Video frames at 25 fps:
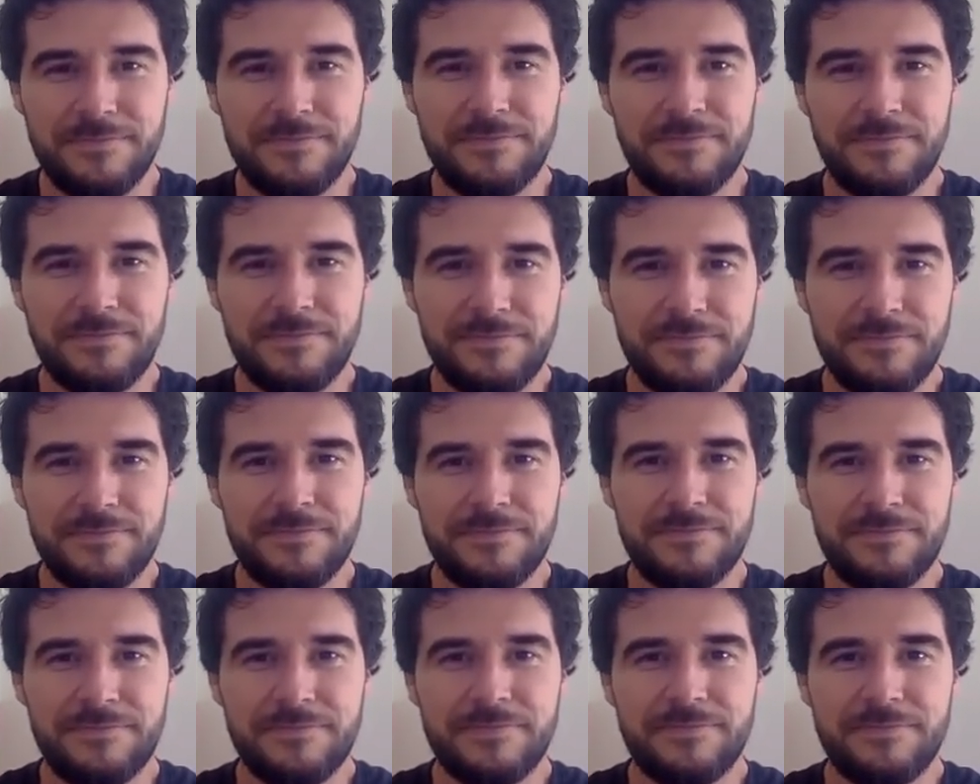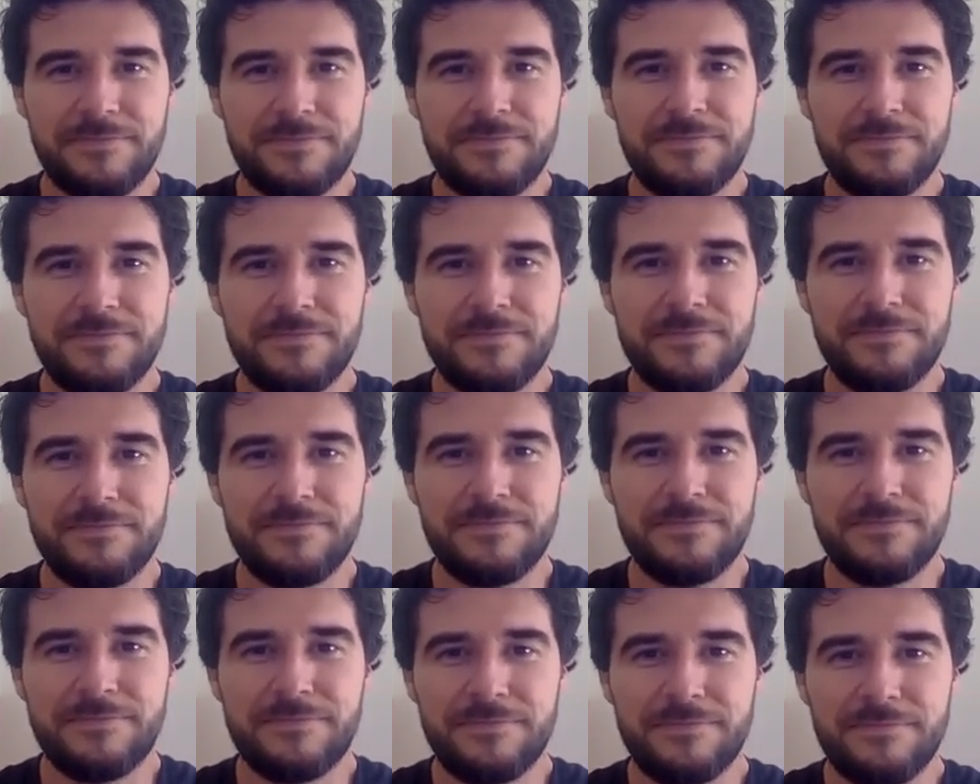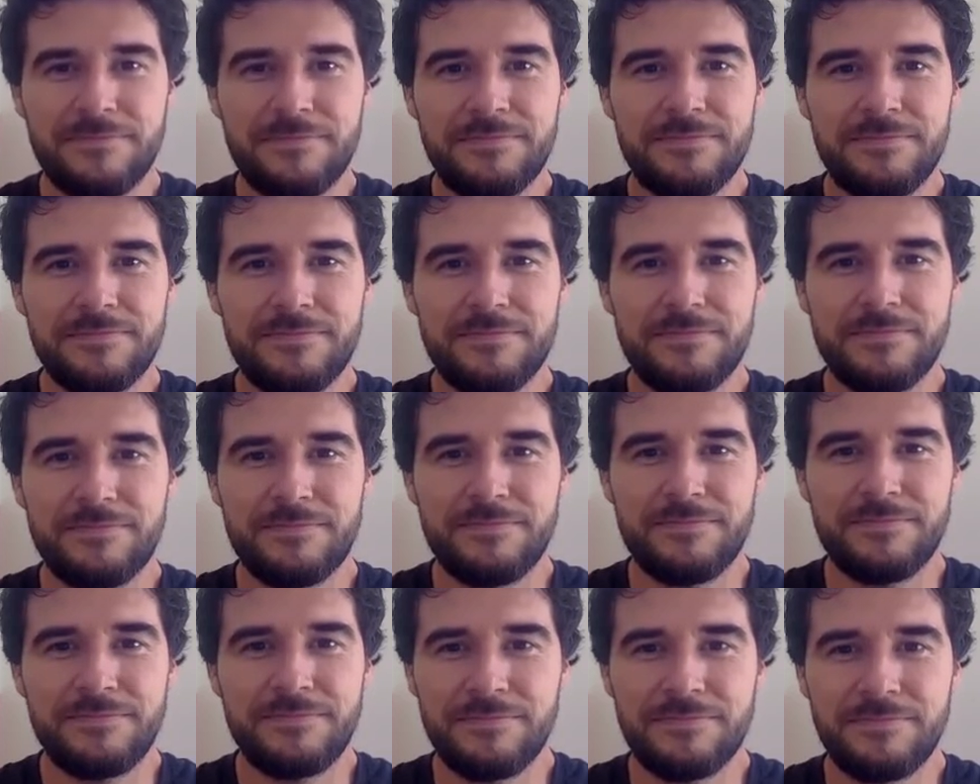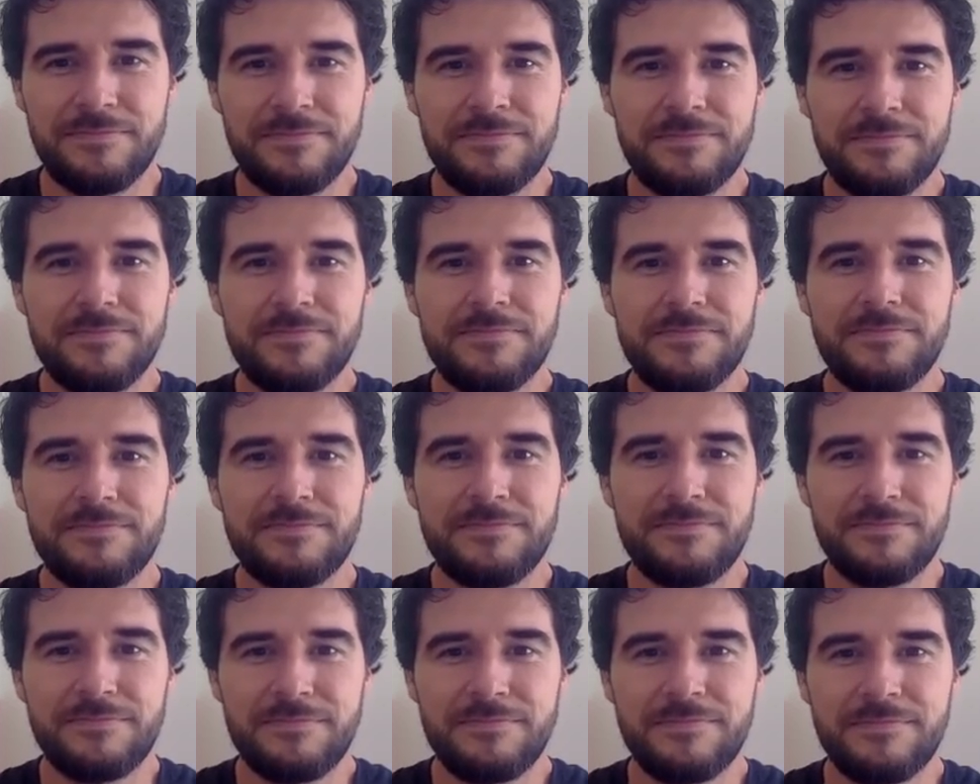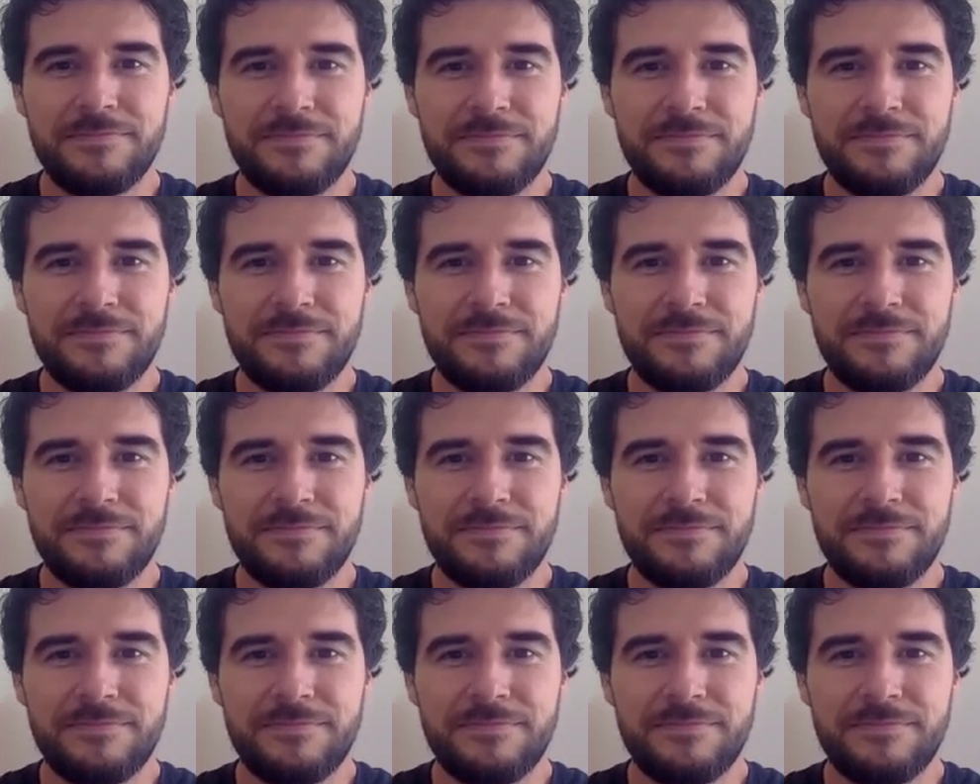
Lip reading: [no speech]